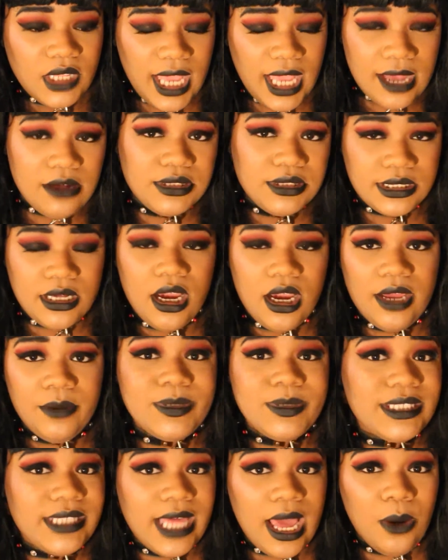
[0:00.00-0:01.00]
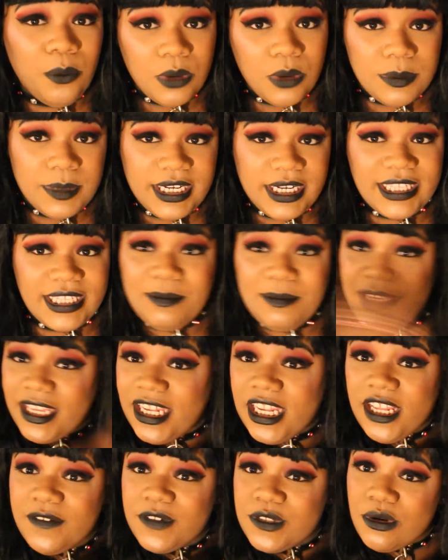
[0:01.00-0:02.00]
outside was that woman at the
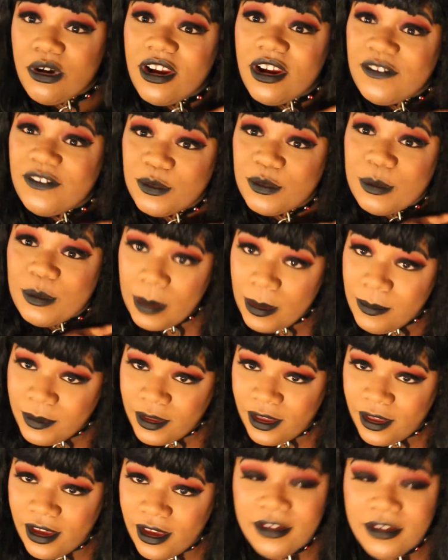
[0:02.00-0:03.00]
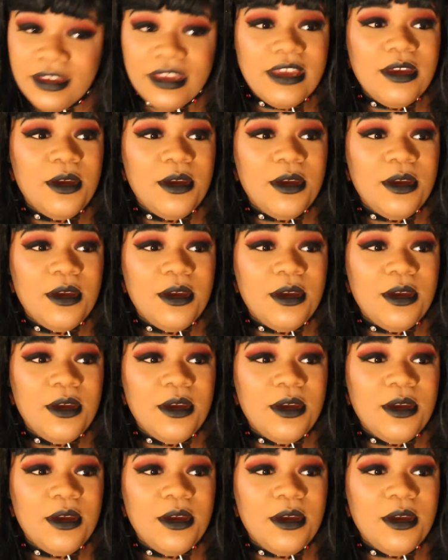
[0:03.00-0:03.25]
beginning of the story, if you remember her.